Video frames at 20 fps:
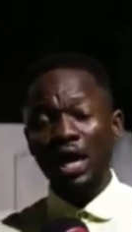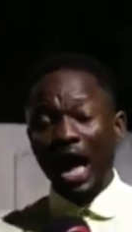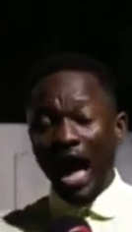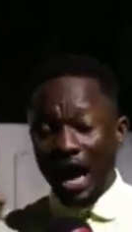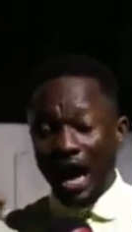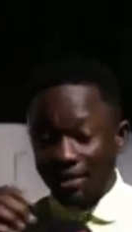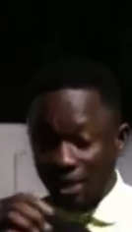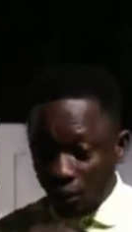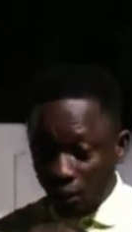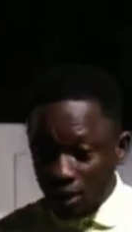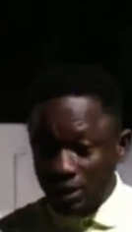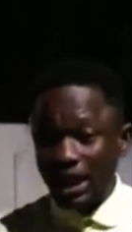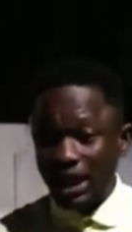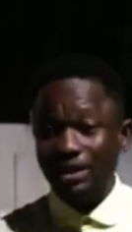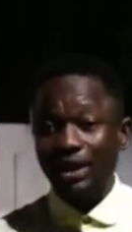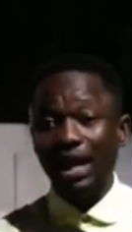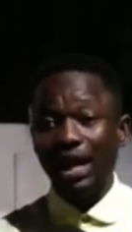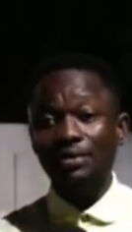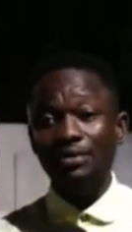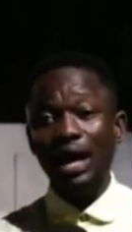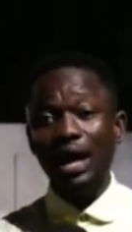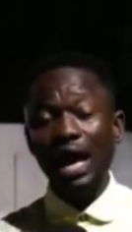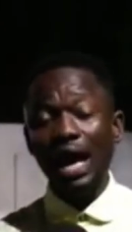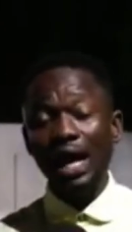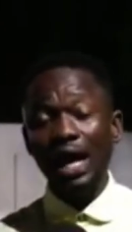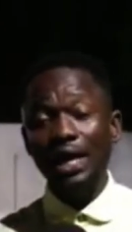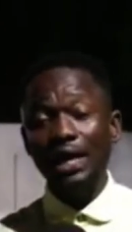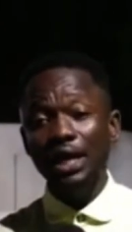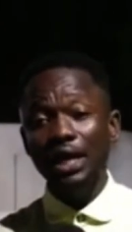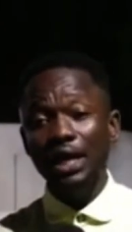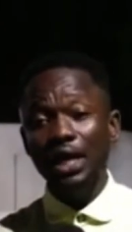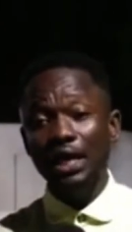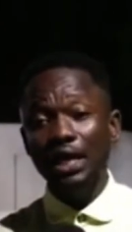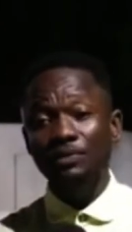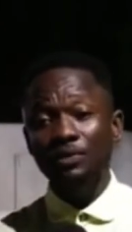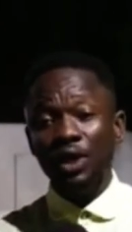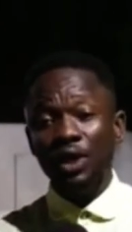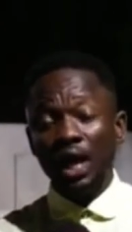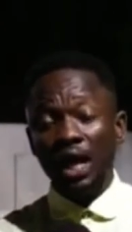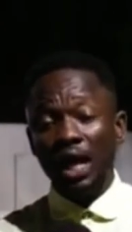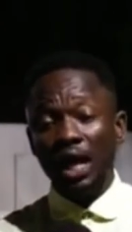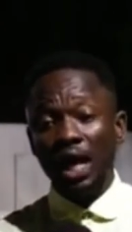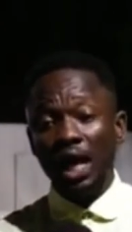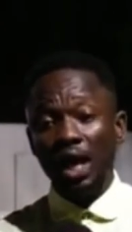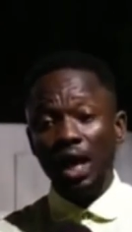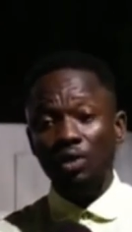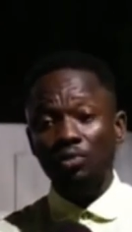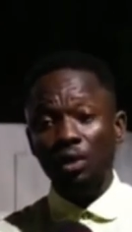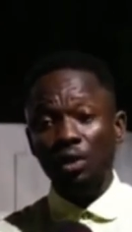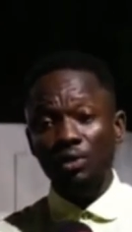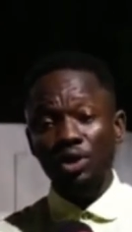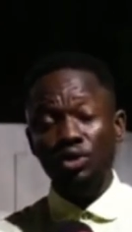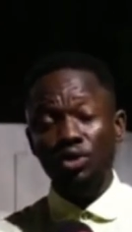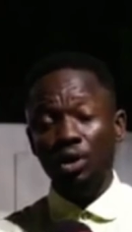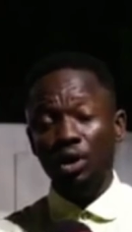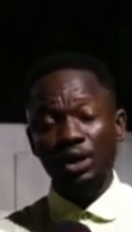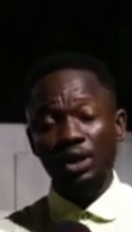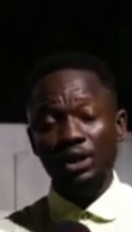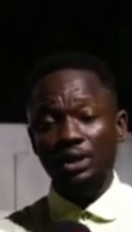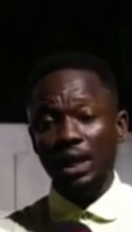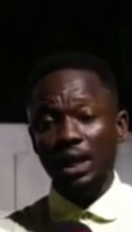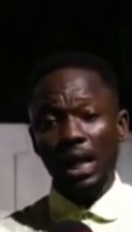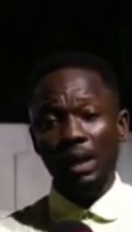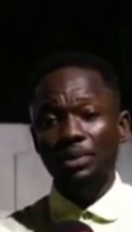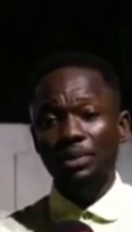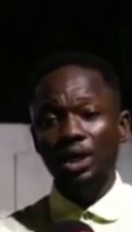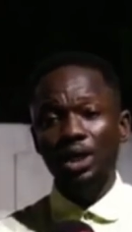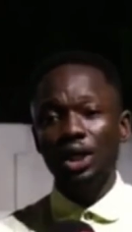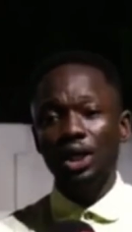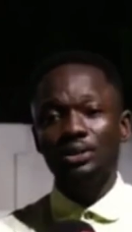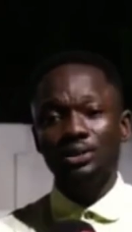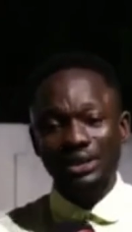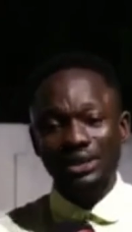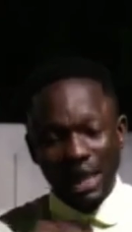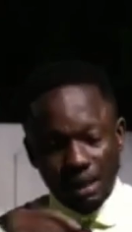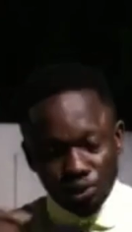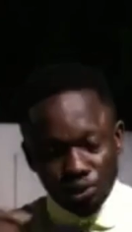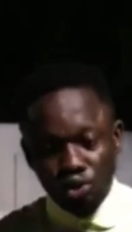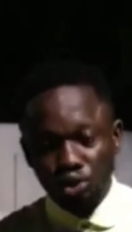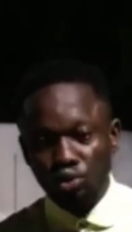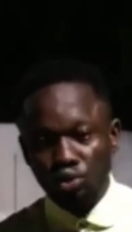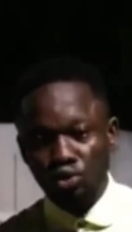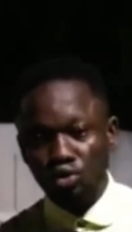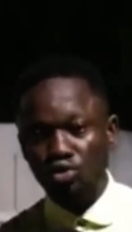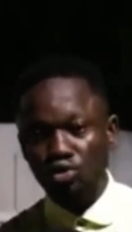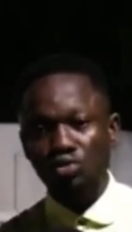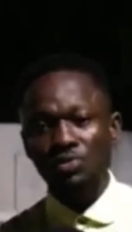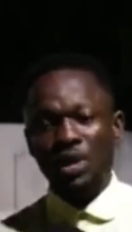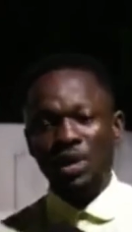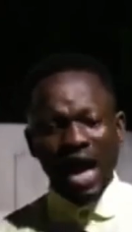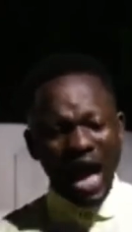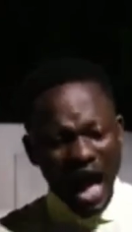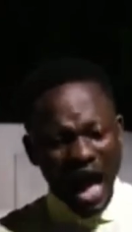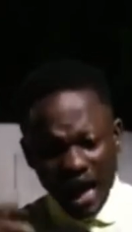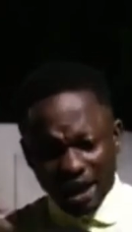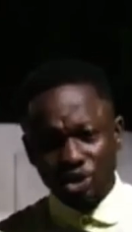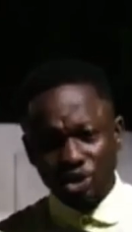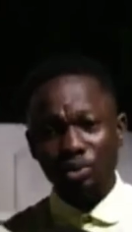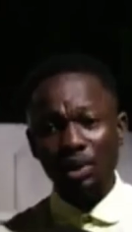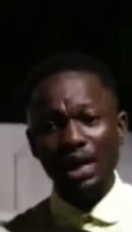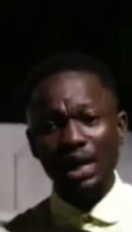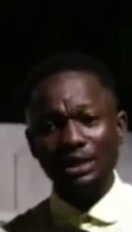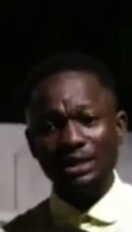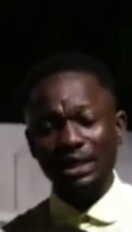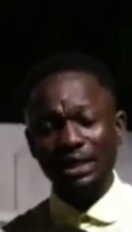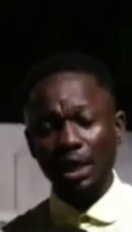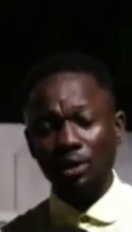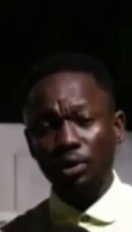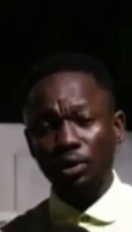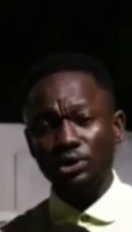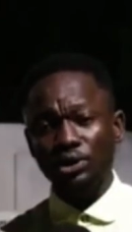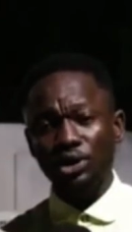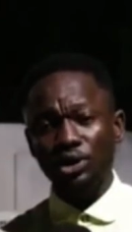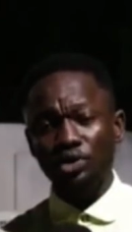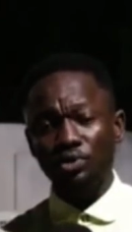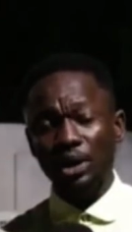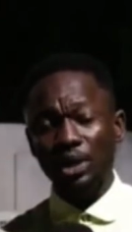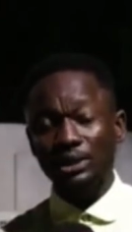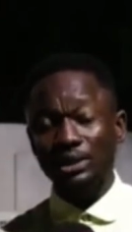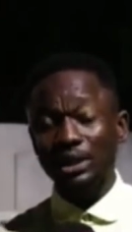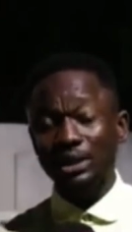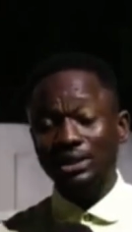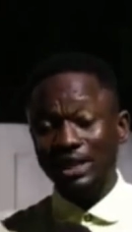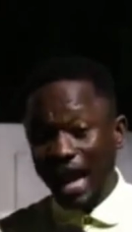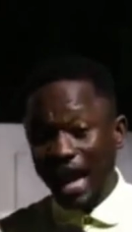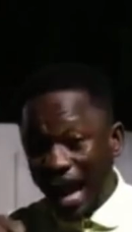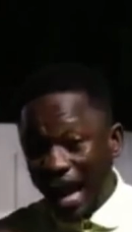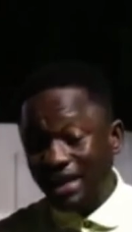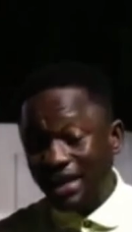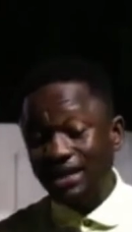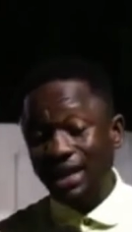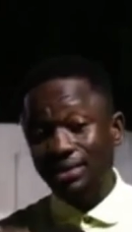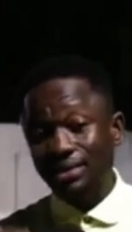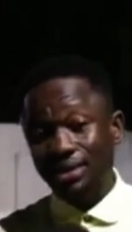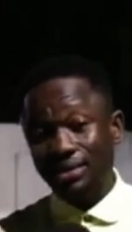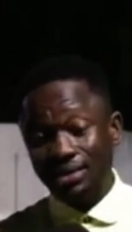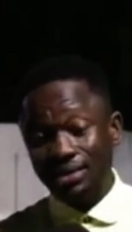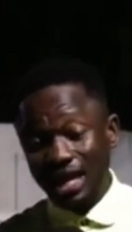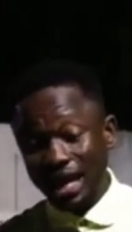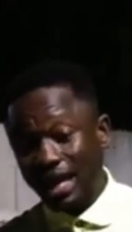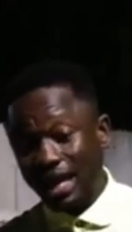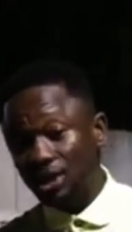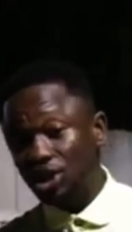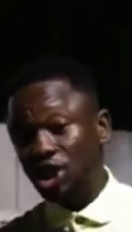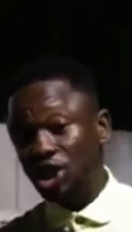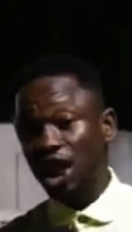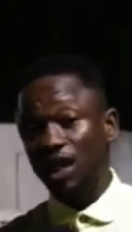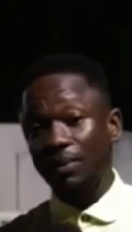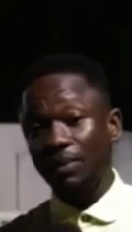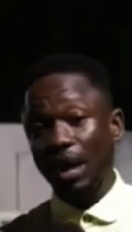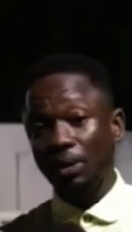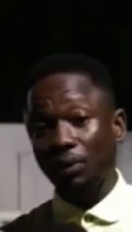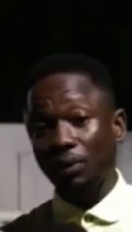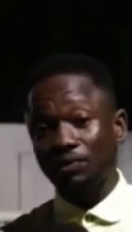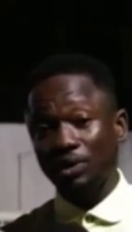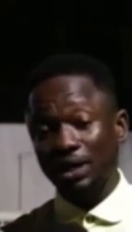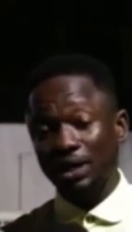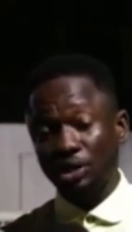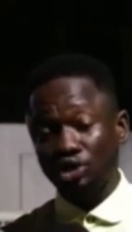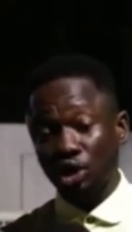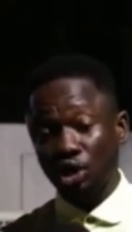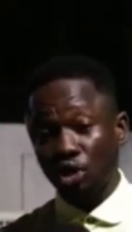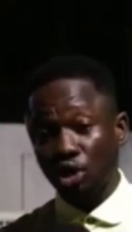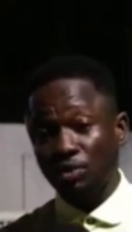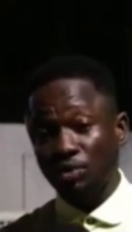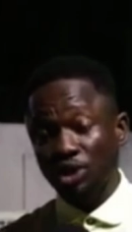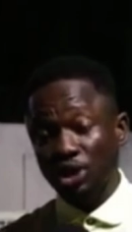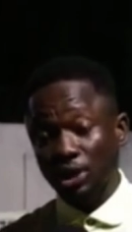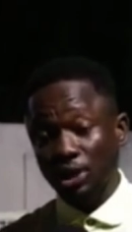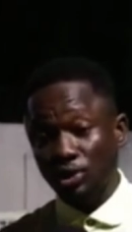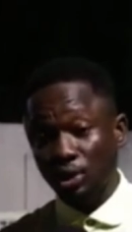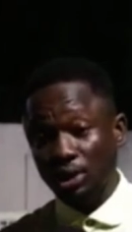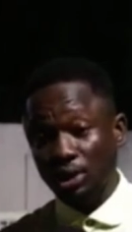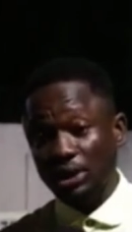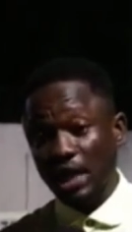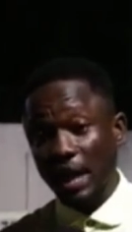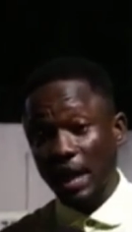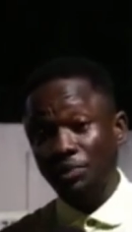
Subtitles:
There was another in what we call it, Zabzugu, as well as other constituencies under the then chairman of the Electoral Commission, Dr.